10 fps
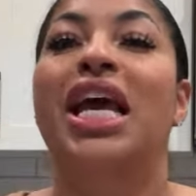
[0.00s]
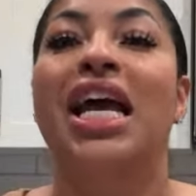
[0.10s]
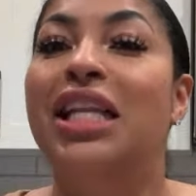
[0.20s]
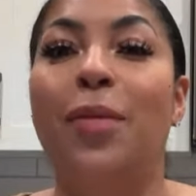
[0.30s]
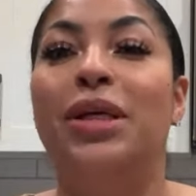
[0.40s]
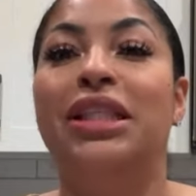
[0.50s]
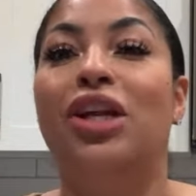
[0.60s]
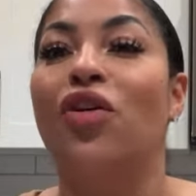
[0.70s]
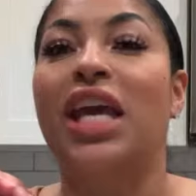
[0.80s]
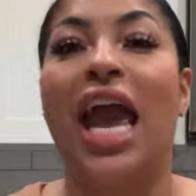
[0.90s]
They be sending
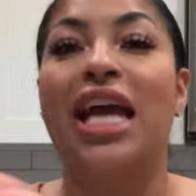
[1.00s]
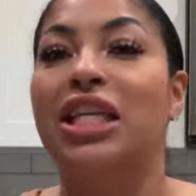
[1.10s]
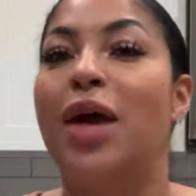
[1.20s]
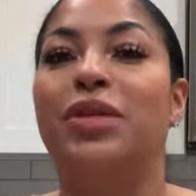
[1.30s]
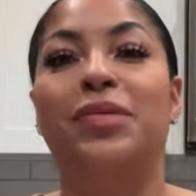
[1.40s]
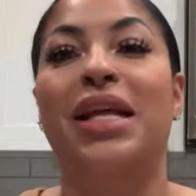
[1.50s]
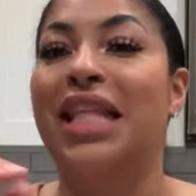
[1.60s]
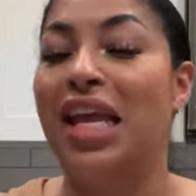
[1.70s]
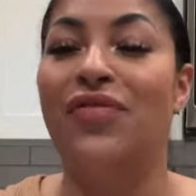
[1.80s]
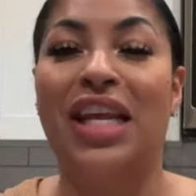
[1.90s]
her cash app. She's like,
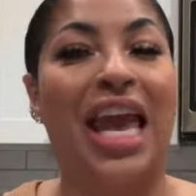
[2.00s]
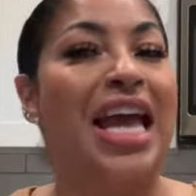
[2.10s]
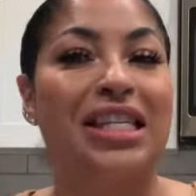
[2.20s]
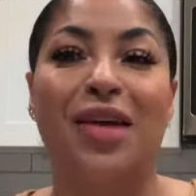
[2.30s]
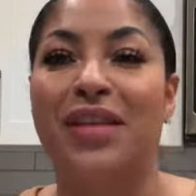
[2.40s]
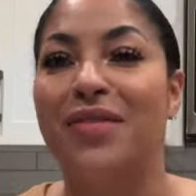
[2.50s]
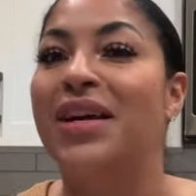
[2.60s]
"Thank you for the cash app, thank you."